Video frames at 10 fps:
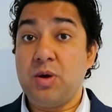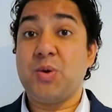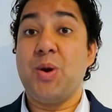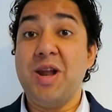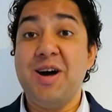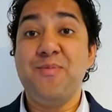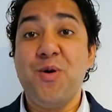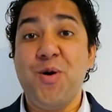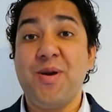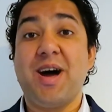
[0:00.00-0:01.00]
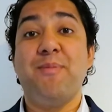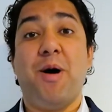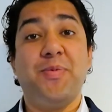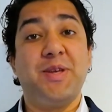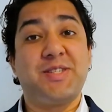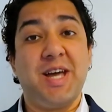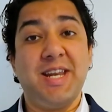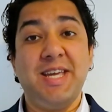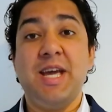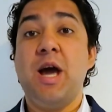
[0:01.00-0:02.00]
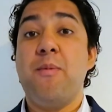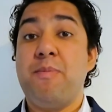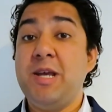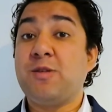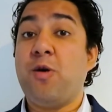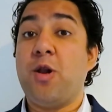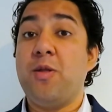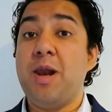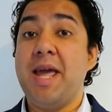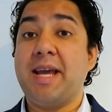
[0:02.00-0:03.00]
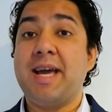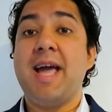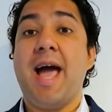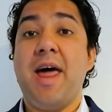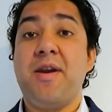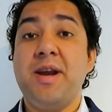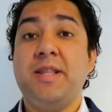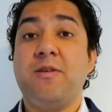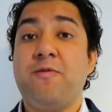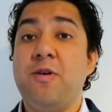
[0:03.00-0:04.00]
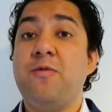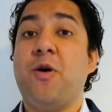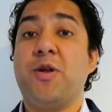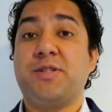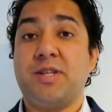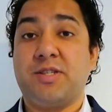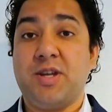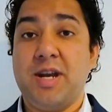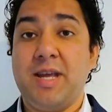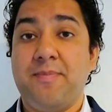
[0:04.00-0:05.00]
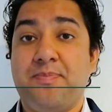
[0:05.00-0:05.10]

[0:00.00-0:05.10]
To learn more about the study, please follow the link and read the full Forrester study.